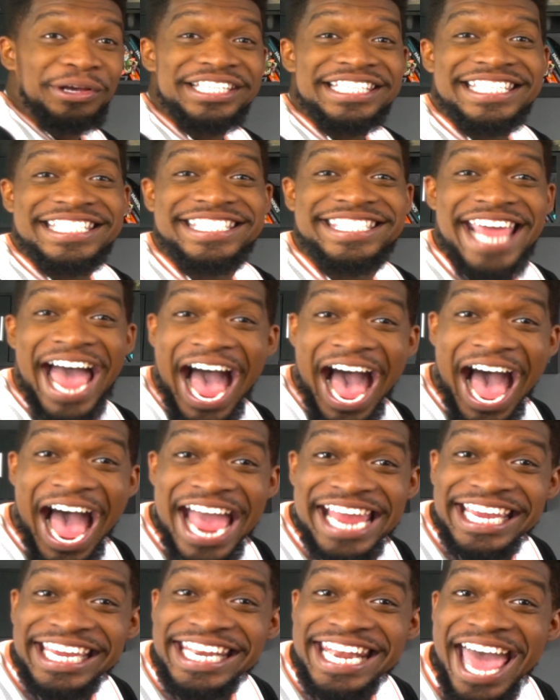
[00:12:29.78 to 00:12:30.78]
was
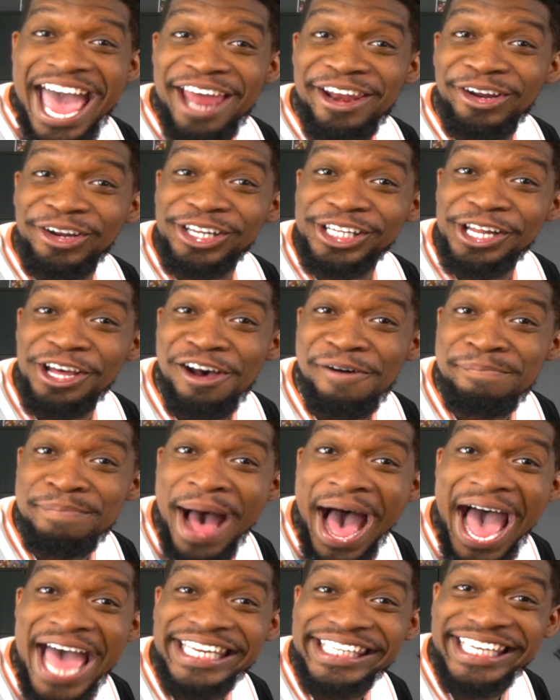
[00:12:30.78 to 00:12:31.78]
dying at her little
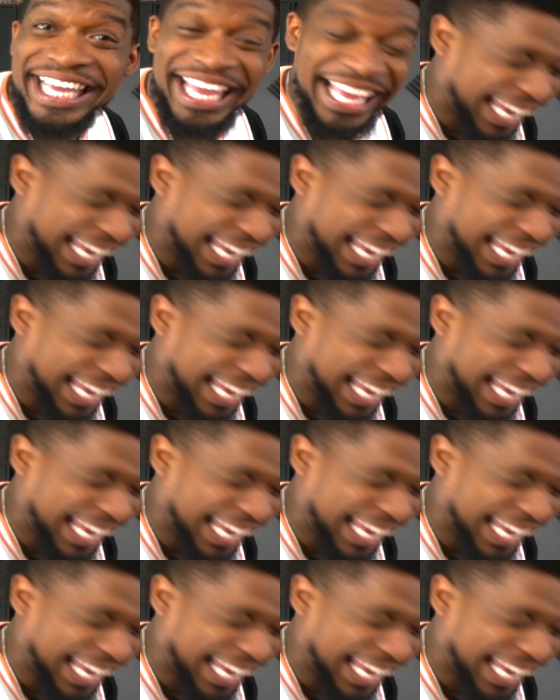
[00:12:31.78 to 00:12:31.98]
body.